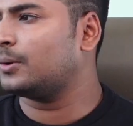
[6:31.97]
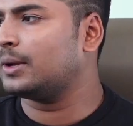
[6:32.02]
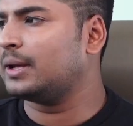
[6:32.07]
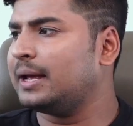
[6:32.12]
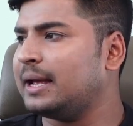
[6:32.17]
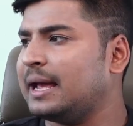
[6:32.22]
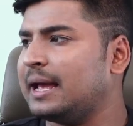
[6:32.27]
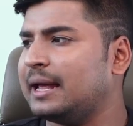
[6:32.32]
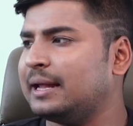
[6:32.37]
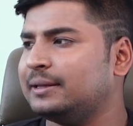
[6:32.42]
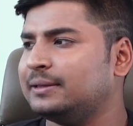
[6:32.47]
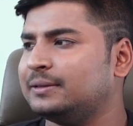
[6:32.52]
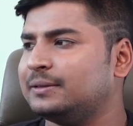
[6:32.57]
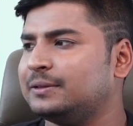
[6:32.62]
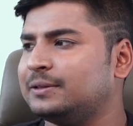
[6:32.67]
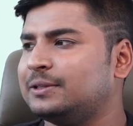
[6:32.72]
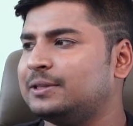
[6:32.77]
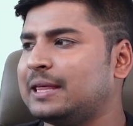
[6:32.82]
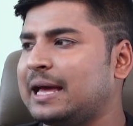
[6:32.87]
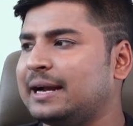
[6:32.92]
okay and
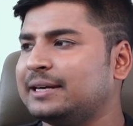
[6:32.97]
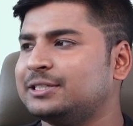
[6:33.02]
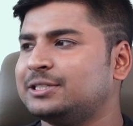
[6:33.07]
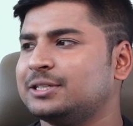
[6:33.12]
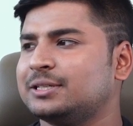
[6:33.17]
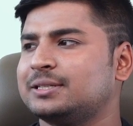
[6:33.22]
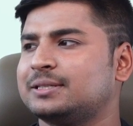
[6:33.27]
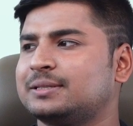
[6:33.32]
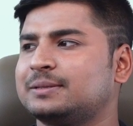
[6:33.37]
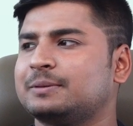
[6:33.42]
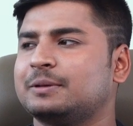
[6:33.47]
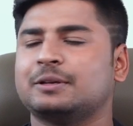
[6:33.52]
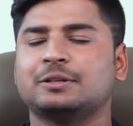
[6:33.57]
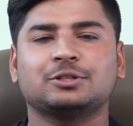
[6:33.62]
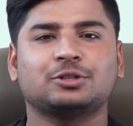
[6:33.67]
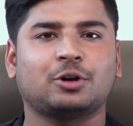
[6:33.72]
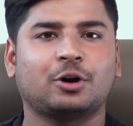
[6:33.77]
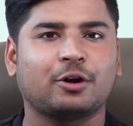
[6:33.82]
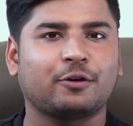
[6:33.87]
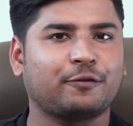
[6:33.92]
that just
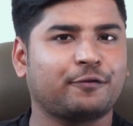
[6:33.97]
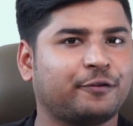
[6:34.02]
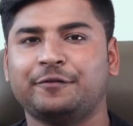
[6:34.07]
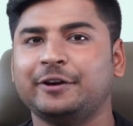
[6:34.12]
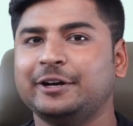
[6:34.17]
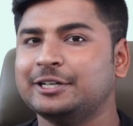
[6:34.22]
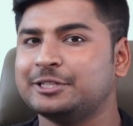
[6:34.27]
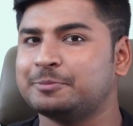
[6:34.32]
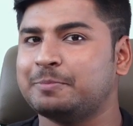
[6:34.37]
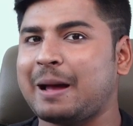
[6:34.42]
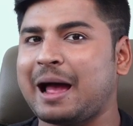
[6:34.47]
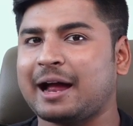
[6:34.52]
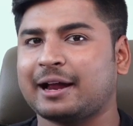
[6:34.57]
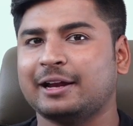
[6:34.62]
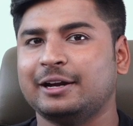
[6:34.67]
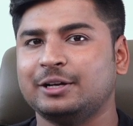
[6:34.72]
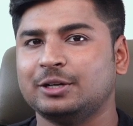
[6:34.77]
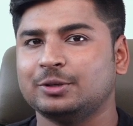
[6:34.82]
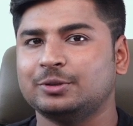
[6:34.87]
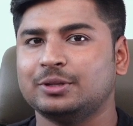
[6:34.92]
sort of feeds back
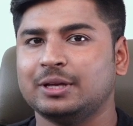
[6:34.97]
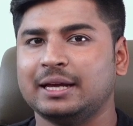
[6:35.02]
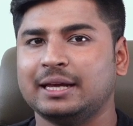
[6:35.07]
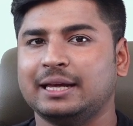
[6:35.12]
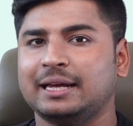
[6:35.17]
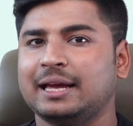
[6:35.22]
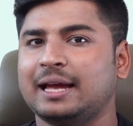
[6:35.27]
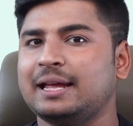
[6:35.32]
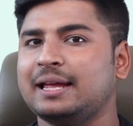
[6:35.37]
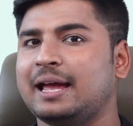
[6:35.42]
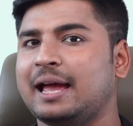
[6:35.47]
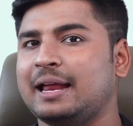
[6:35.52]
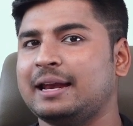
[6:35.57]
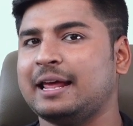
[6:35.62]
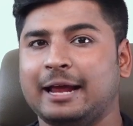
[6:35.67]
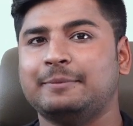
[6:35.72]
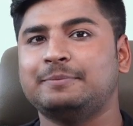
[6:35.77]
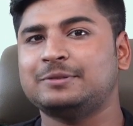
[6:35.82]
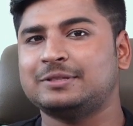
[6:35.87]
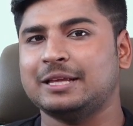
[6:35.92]
into the ai and
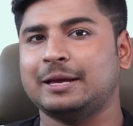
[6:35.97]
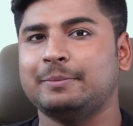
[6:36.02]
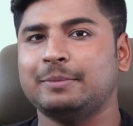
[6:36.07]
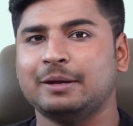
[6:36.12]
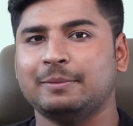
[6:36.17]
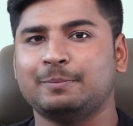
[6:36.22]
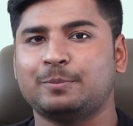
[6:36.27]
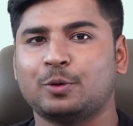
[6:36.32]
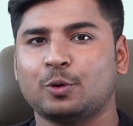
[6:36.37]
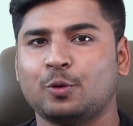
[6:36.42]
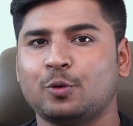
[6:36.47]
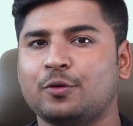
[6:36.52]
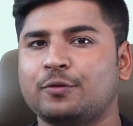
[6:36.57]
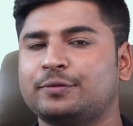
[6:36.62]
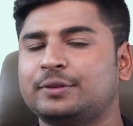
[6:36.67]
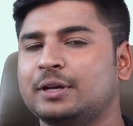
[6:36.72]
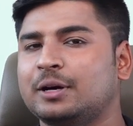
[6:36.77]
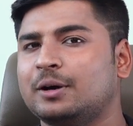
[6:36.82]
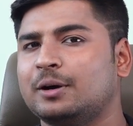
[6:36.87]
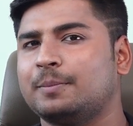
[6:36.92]
helps them
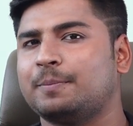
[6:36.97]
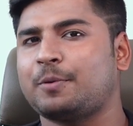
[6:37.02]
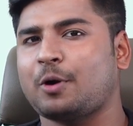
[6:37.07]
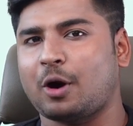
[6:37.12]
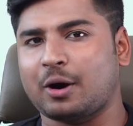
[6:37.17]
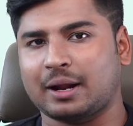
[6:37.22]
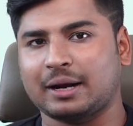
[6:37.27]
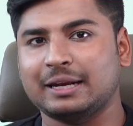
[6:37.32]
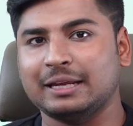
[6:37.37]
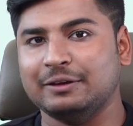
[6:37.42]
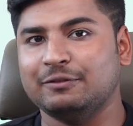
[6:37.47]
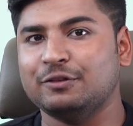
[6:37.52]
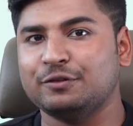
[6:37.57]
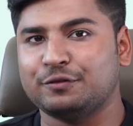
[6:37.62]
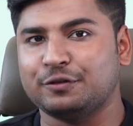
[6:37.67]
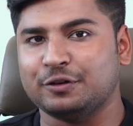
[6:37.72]
improve the product even